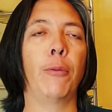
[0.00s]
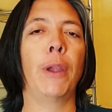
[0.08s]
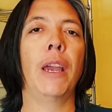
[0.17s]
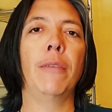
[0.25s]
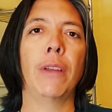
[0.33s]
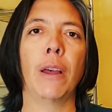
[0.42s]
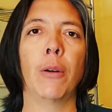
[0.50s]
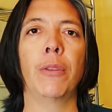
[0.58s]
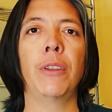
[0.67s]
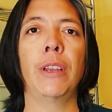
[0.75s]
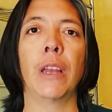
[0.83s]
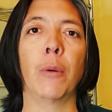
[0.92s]
we have a
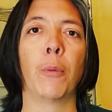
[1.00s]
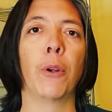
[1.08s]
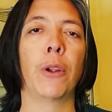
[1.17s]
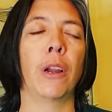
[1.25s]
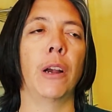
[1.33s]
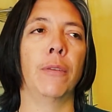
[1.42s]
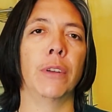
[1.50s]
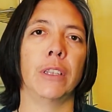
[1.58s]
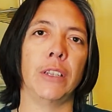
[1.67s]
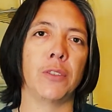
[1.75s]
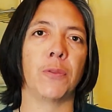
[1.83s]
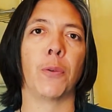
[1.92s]
healthy network of at
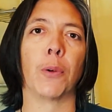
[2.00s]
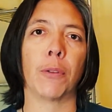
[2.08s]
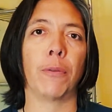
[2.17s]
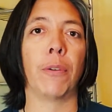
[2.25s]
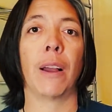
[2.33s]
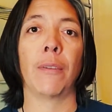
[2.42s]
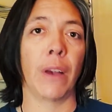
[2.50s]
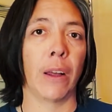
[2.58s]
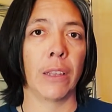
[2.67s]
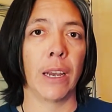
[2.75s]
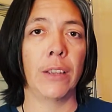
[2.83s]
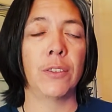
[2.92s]
least 4 to 5
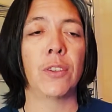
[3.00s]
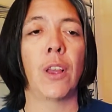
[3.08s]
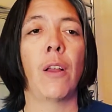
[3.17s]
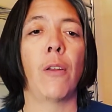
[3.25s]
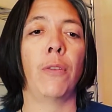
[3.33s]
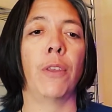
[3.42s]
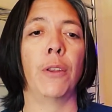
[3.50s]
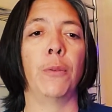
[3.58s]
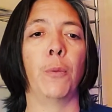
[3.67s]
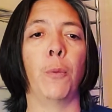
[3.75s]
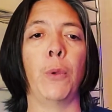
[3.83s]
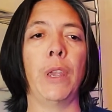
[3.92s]
allies,
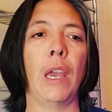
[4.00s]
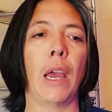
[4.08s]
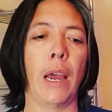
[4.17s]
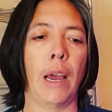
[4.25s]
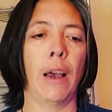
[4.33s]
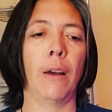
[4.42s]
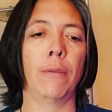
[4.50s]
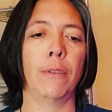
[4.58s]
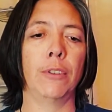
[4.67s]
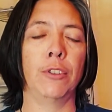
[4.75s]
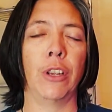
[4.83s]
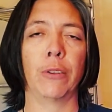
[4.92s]
then we
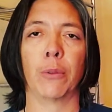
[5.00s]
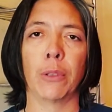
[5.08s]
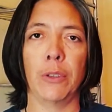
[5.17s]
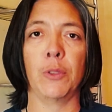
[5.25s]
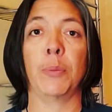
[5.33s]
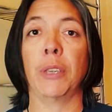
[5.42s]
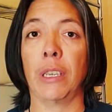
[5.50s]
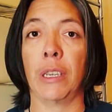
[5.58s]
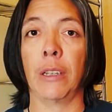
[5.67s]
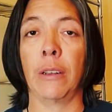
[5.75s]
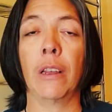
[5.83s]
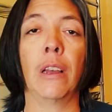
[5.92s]
have, generally
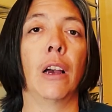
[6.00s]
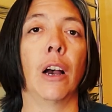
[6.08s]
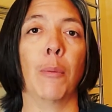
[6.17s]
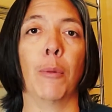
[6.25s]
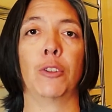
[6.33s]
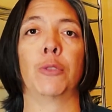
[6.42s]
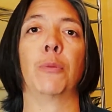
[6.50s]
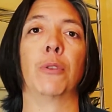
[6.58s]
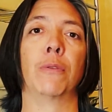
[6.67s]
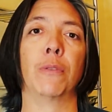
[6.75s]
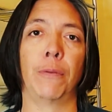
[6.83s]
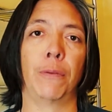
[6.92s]
speaking, a much more
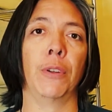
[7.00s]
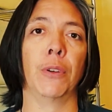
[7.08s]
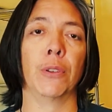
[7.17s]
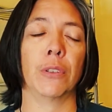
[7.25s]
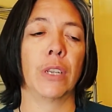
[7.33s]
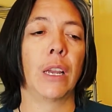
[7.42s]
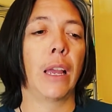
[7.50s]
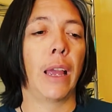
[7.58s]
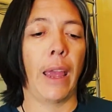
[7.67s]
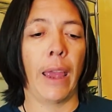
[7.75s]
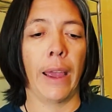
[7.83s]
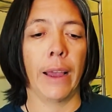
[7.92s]
fulfilled
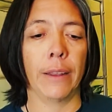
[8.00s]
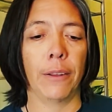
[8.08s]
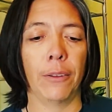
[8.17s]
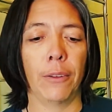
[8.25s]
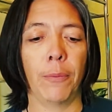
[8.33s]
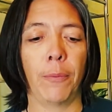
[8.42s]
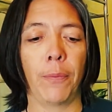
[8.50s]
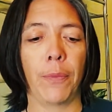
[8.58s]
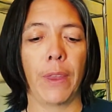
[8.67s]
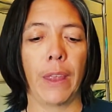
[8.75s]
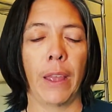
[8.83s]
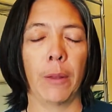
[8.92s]
and
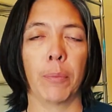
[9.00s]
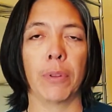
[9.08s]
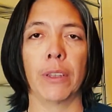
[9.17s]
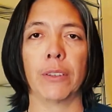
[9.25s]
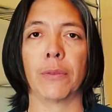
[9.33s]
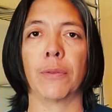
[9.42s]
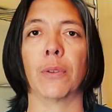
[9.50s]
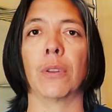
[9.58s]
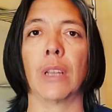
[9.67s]
plentiful